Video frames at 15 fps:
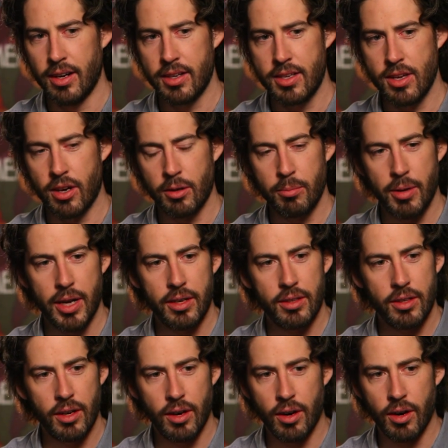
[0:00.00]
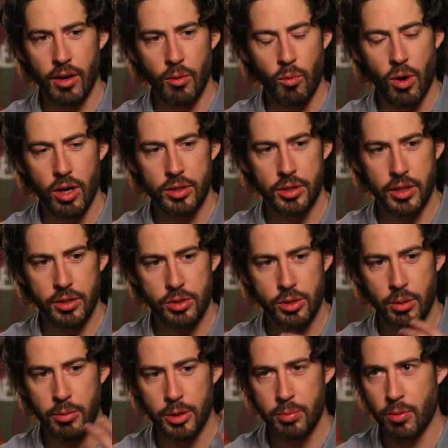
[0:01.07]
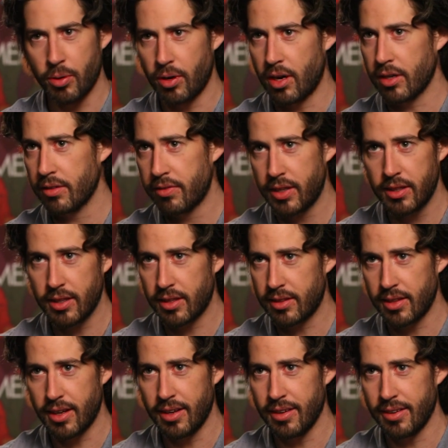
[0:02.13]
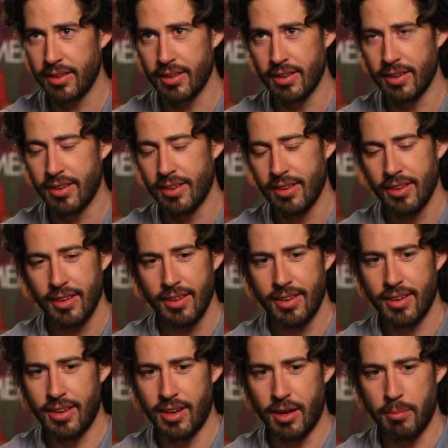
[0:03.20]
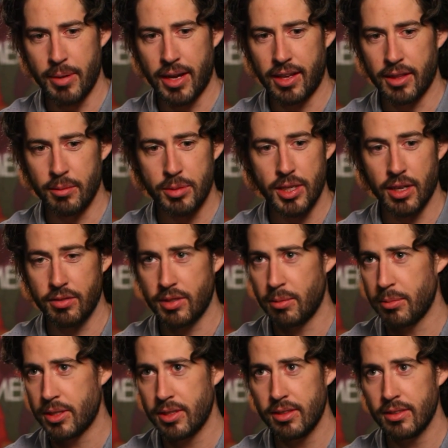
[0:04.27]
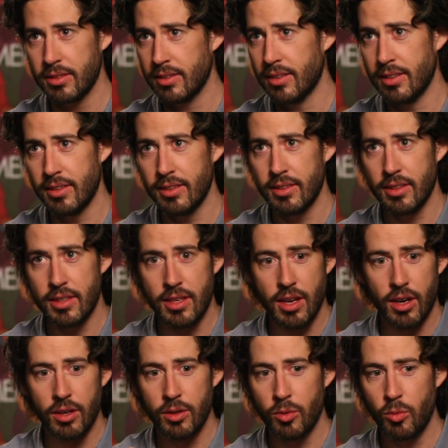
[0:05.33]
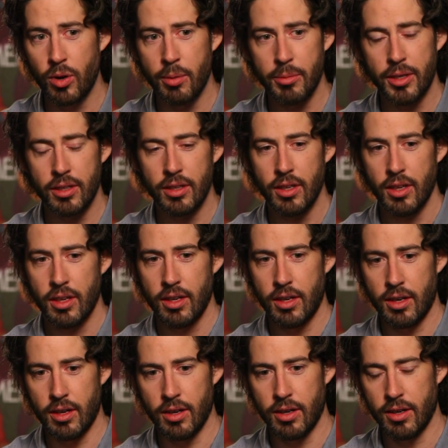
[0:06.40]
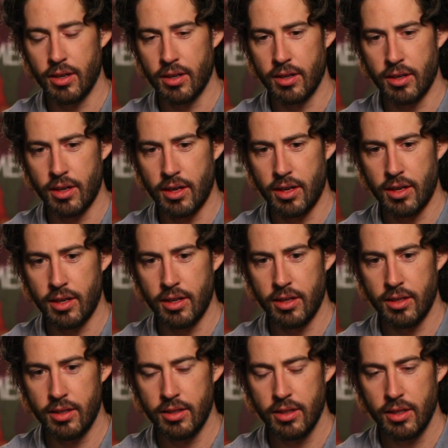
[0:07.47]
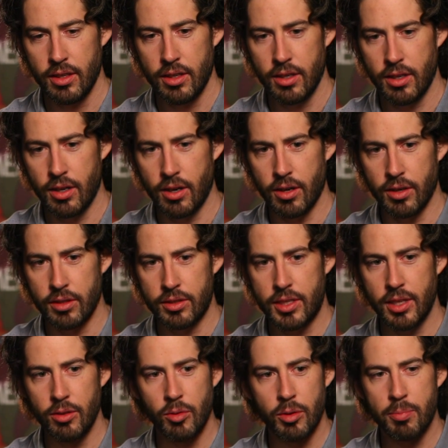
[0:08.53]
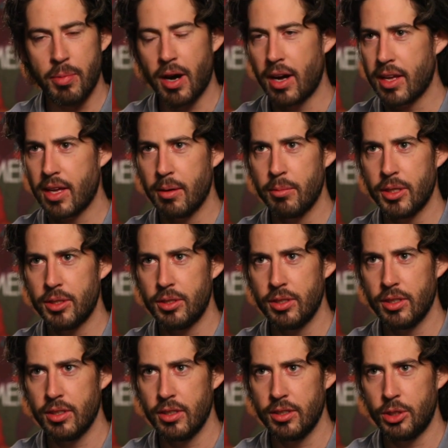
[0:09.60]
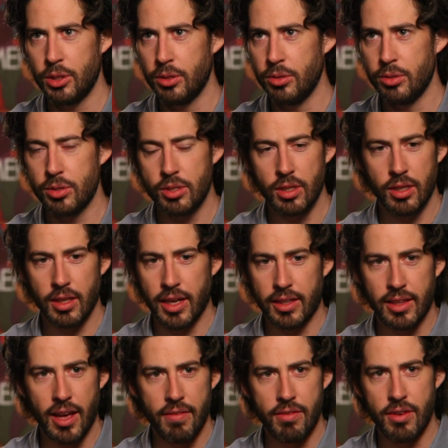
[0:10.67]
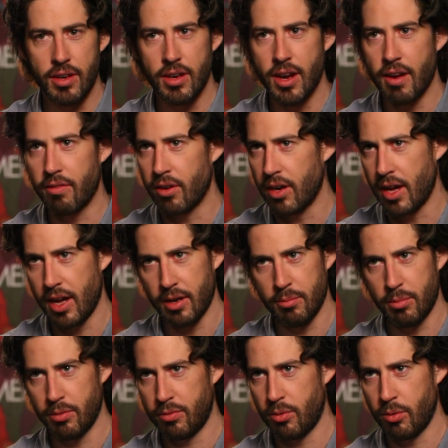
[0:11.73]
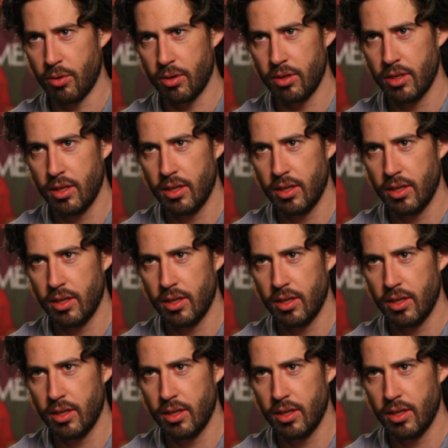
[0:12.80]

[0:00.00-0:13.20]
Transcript: young men are watching so much pornography that they are making themselves impotent, and young women are dealing with body image issues like they've never had before.